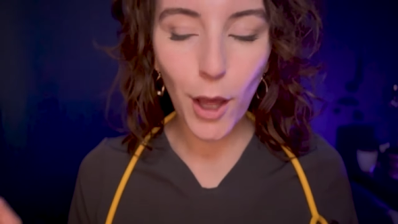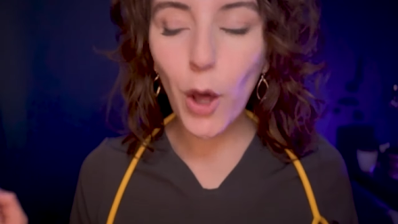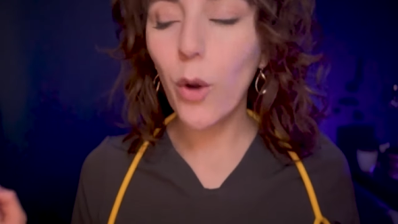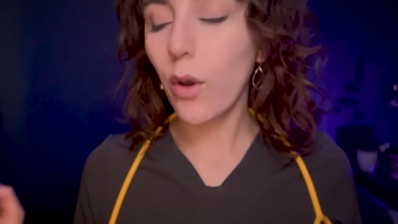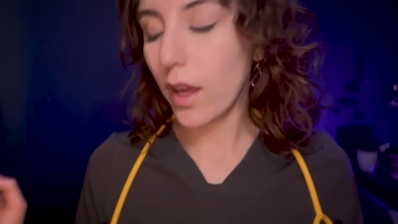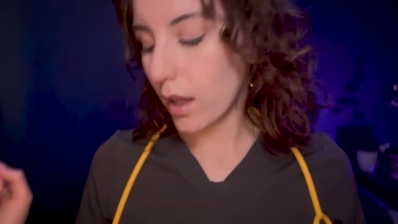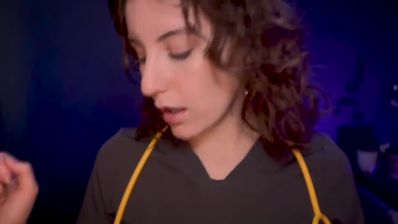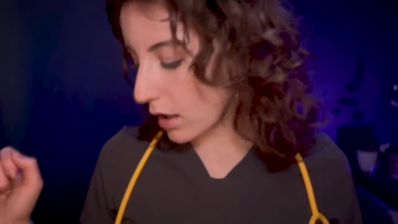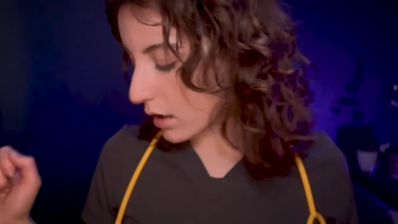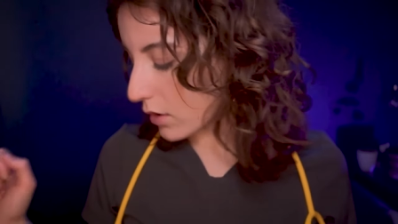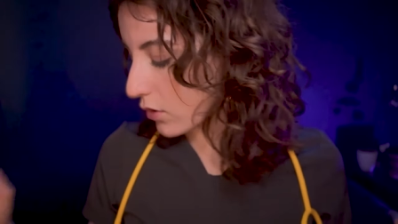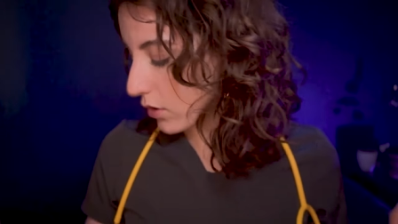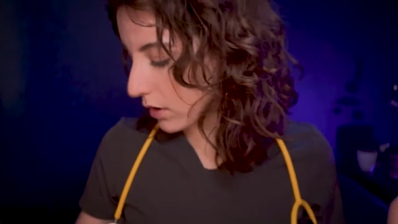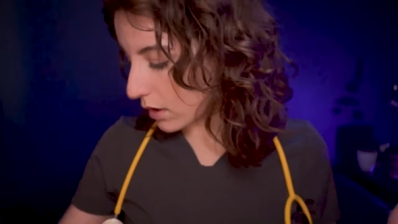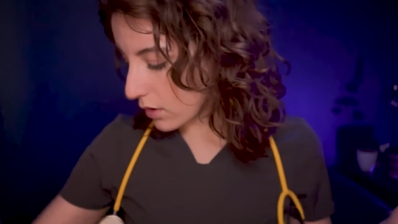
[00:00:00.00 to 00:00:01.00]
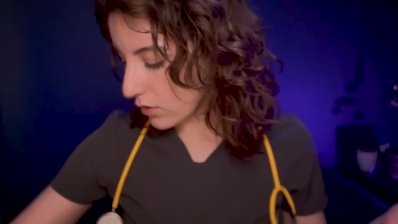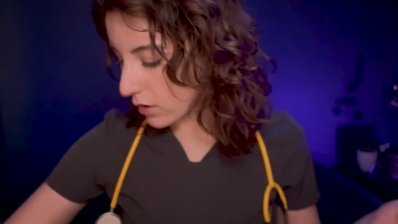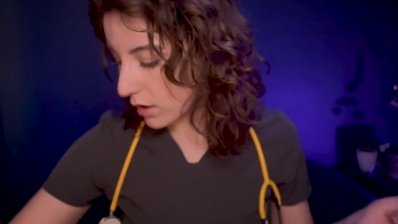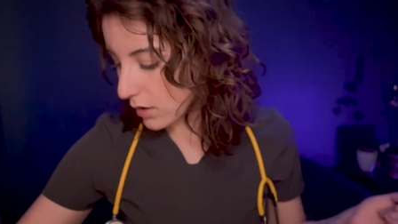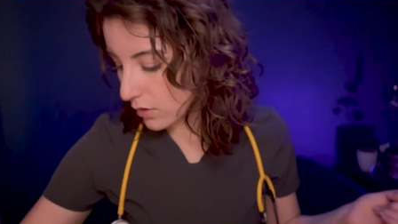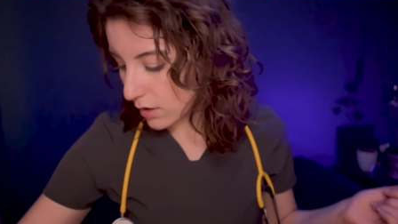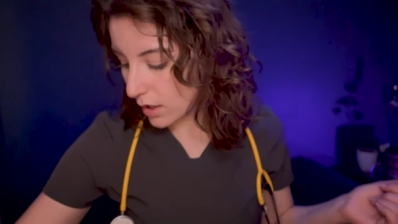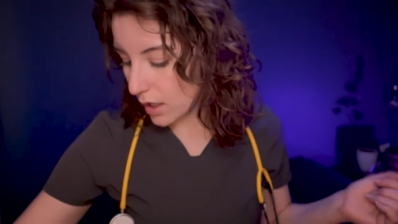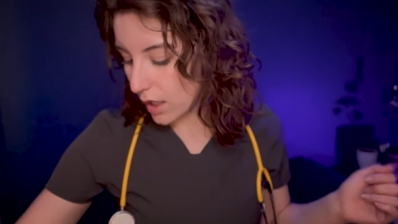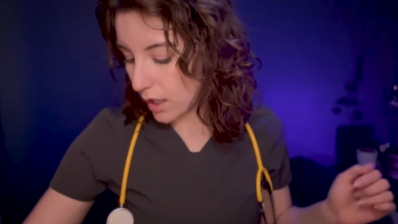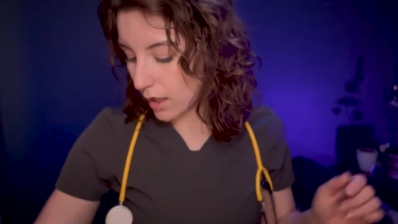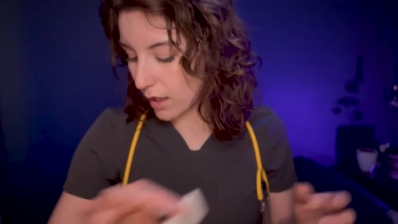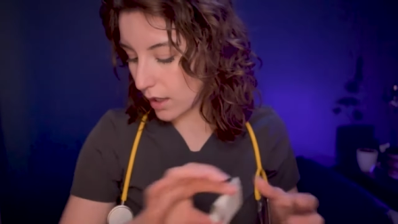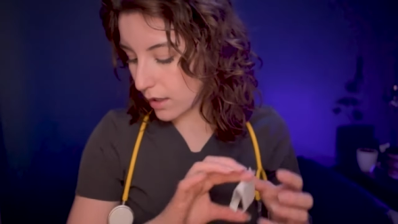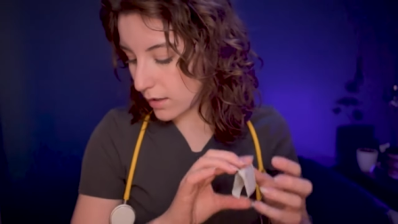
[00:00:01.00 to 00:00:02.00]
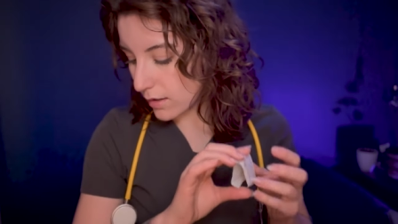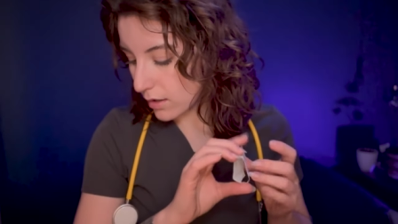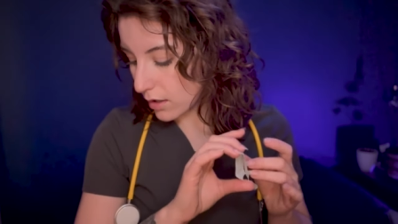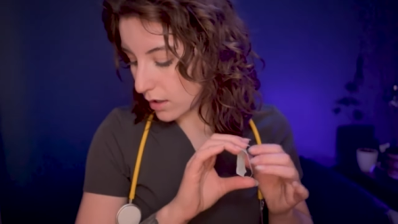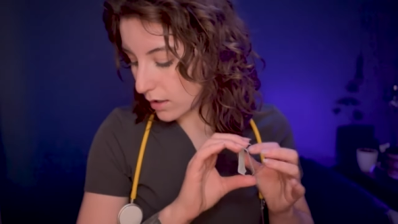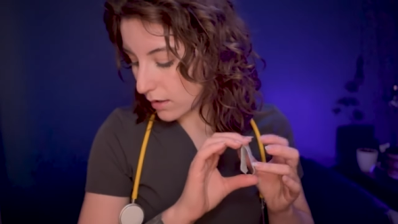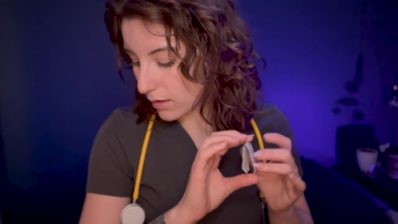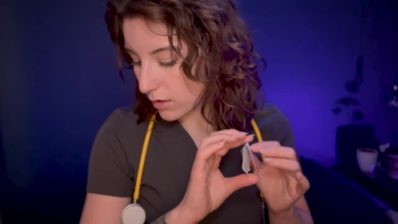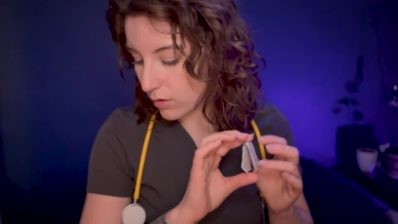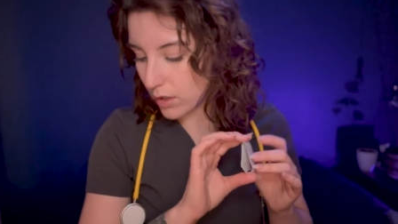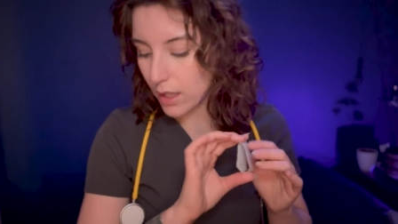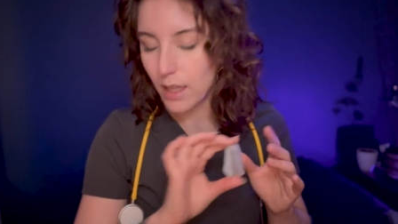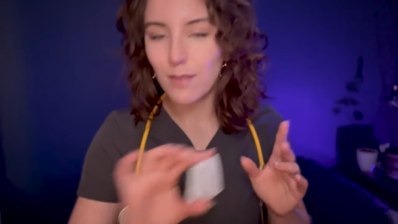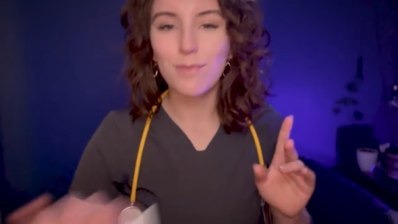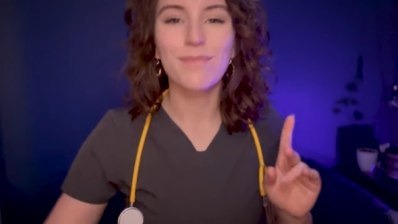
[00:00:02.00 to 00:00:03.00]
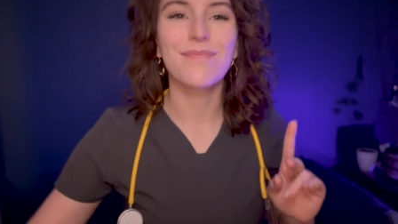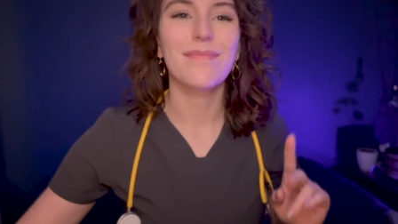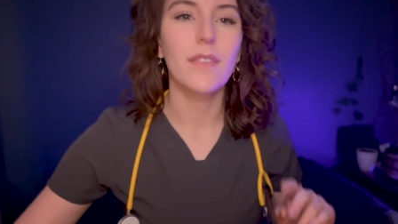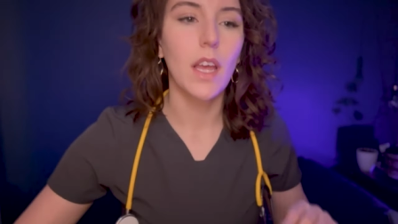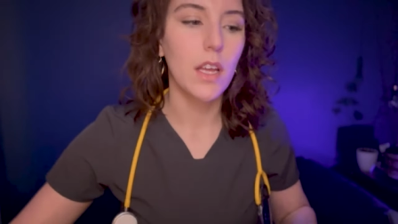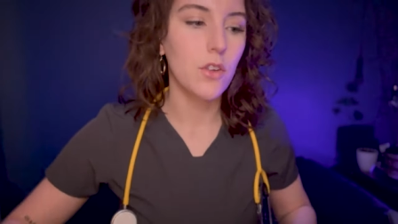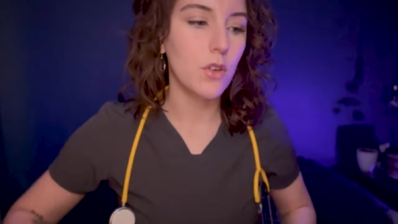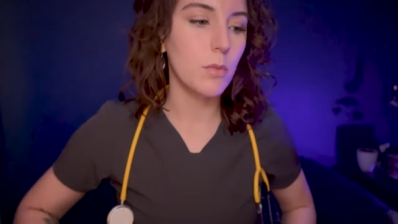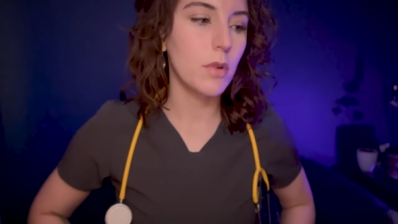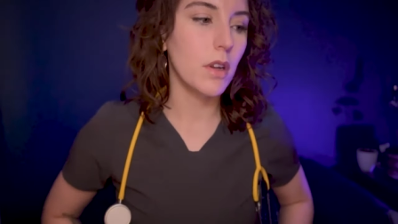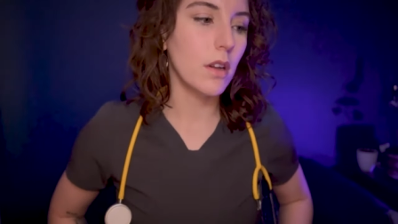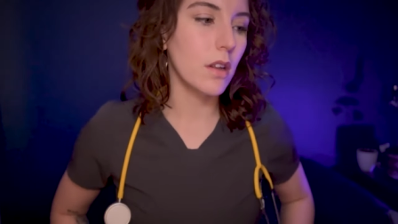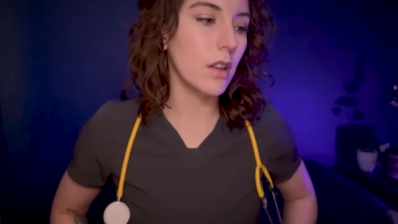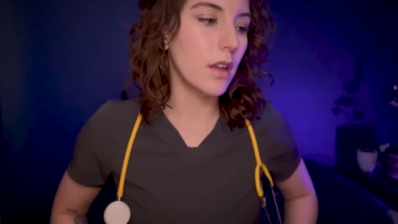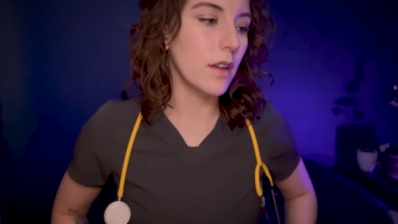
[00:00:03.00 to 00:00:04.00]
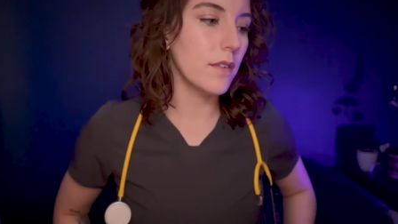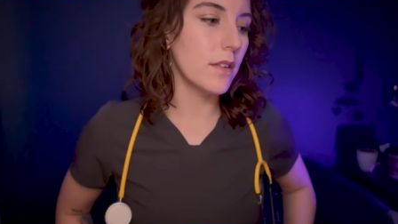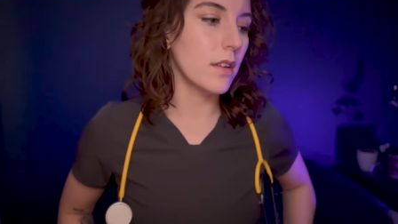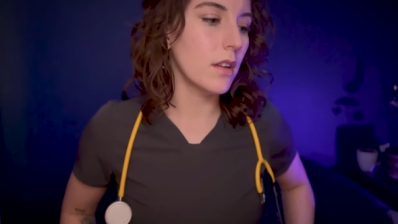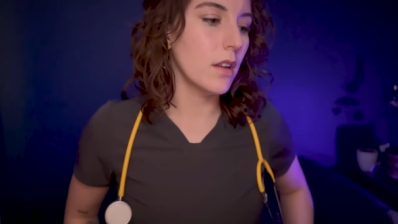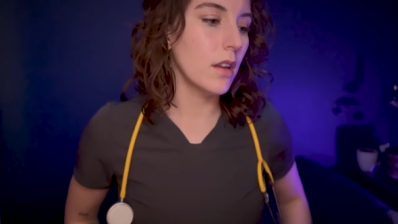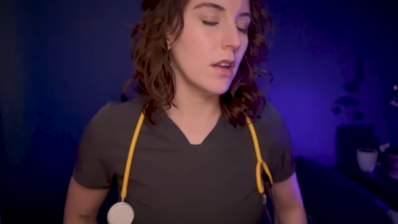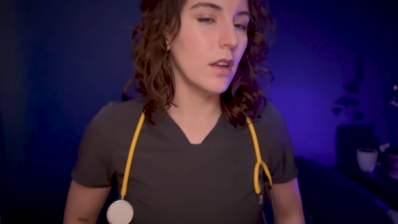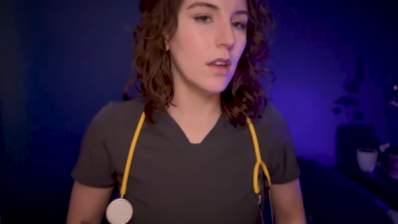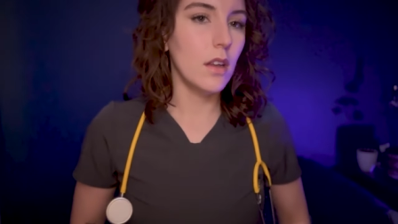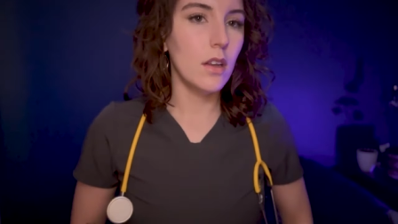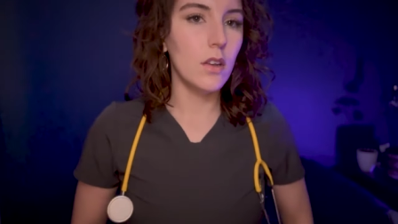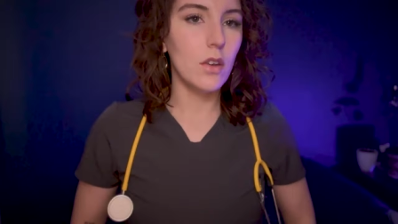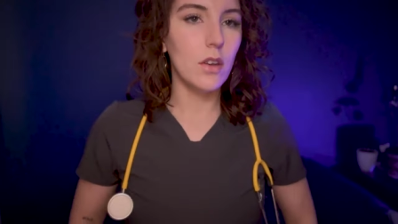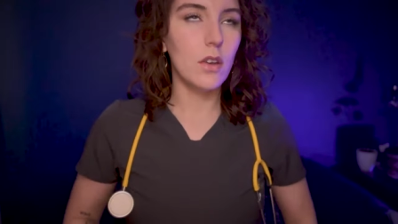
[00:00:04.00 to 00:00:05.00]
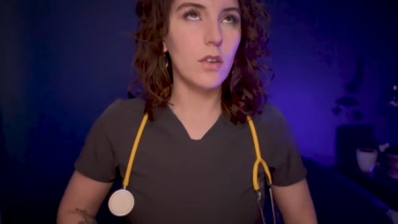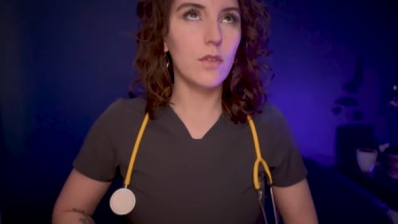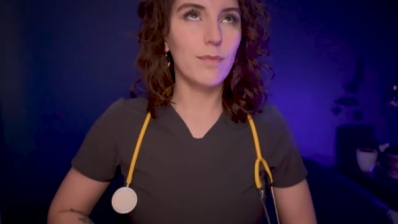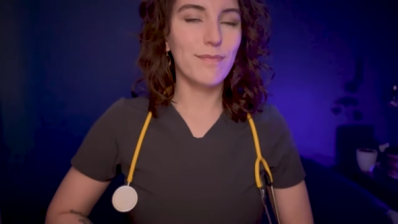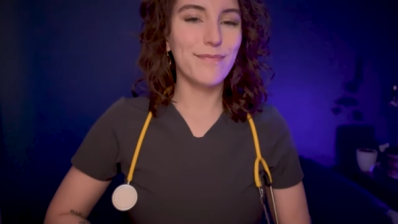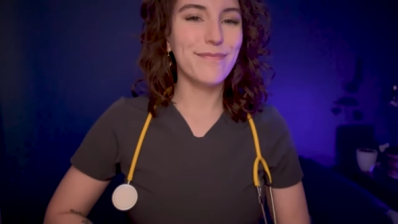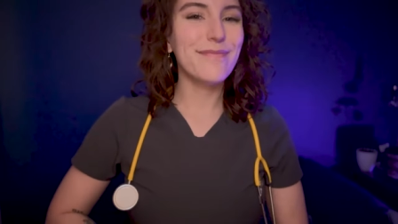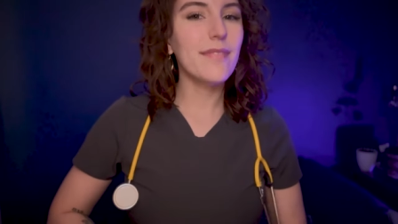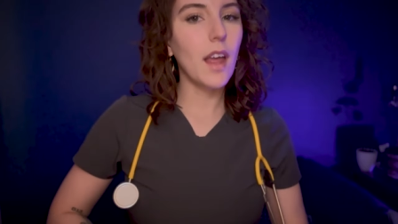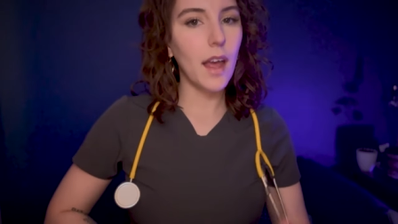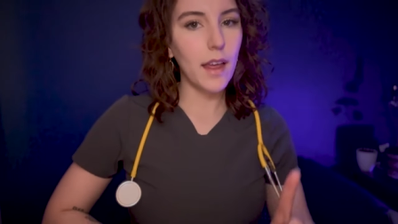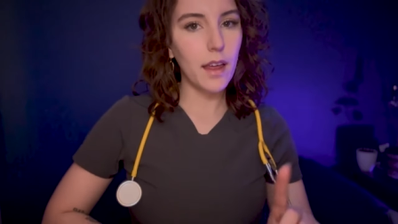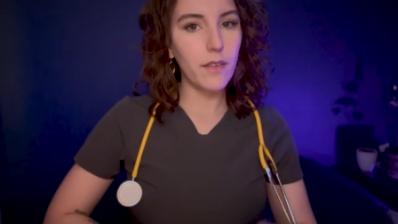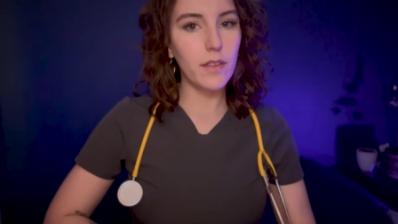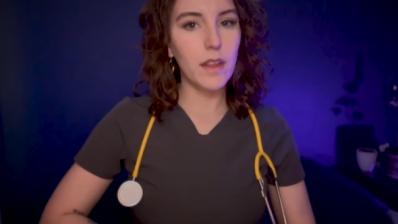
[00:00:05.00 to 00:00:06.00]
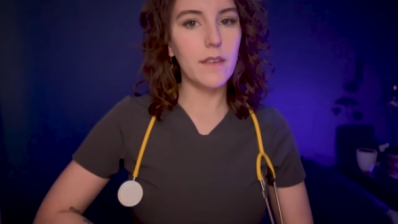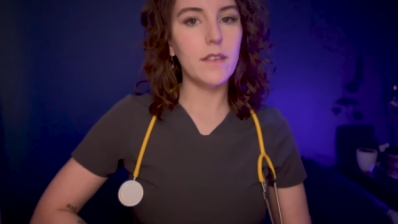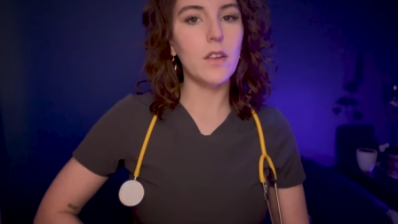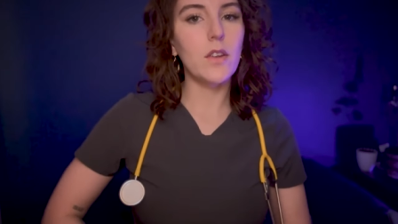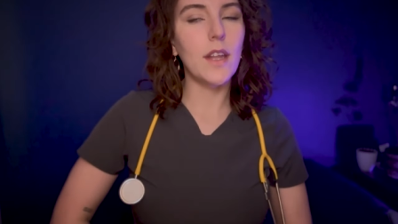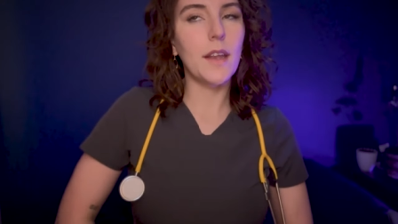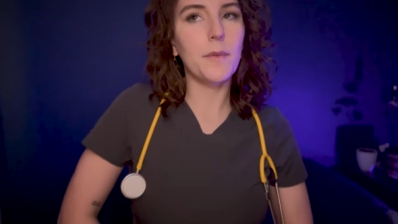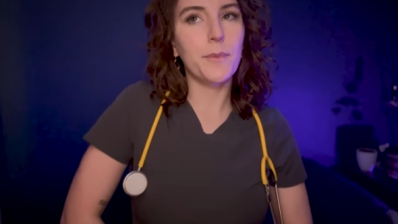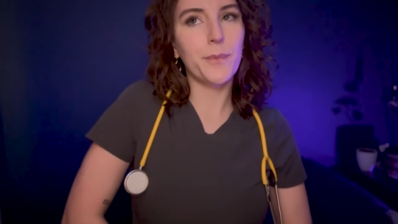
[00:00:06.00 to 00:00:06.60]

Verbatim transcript: Okay, gotcha, gotcha, gotcha. Yeah, so let's go ahead. I should put on gloves. I have gloves. Hold on.